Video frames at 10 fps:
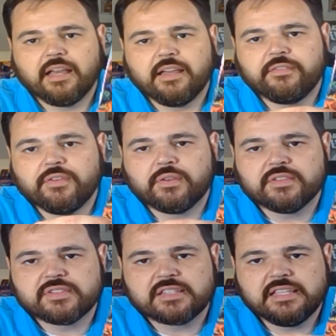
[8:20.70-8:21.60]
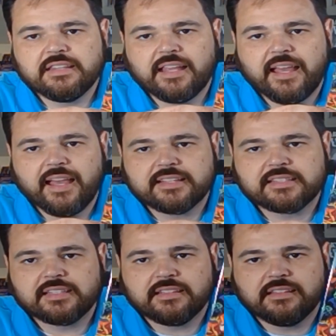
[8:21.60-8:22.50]
if you can see
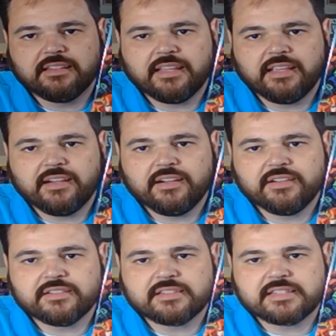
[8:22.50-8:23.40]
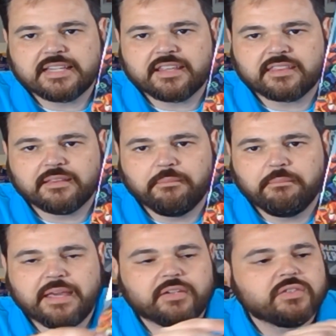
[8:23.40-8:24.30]
that, there is Death
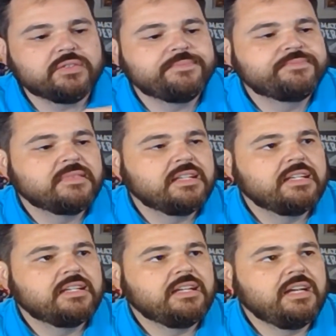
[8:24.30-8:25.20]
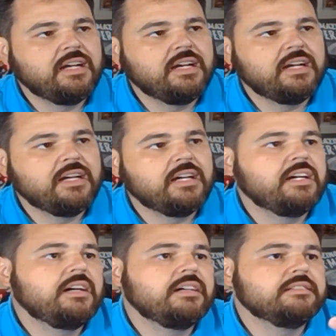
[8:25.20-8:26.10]
Metal,
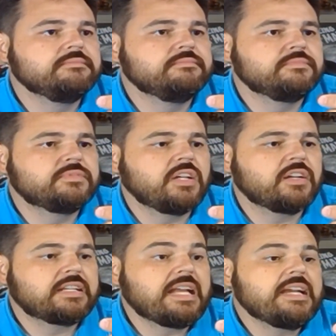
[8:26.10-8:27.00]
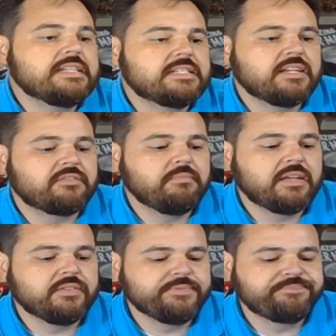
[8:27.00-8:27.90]
Dark Knight Death
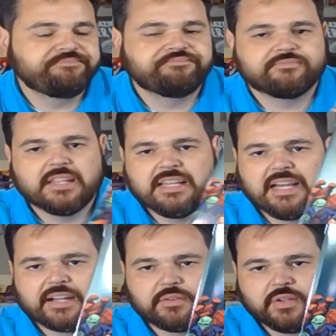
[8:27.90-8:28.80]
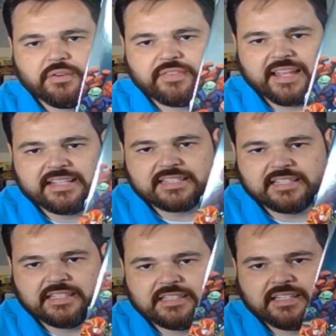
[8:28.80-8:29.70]
Metal. I don't know if that is
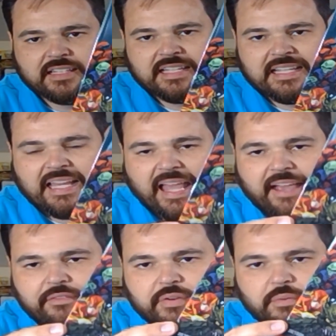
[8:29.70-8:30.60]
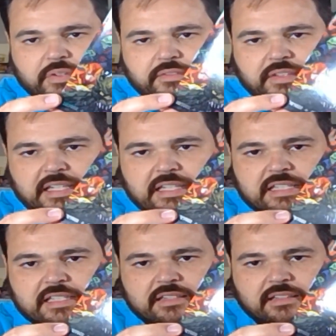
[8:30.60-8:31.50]
in every one of
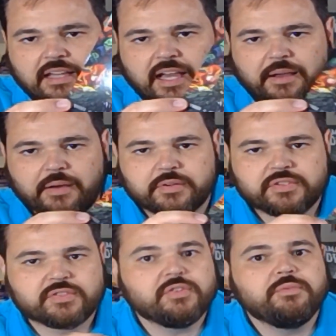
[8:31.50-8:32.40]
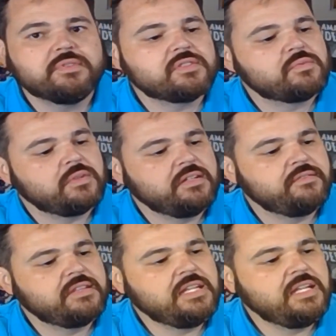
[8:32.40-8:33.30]
these. I would assume this is one
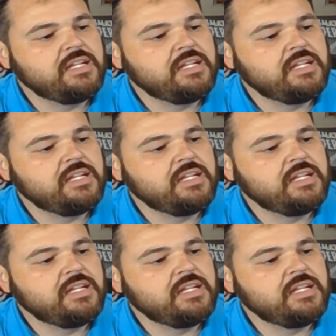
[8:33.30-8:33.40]
of the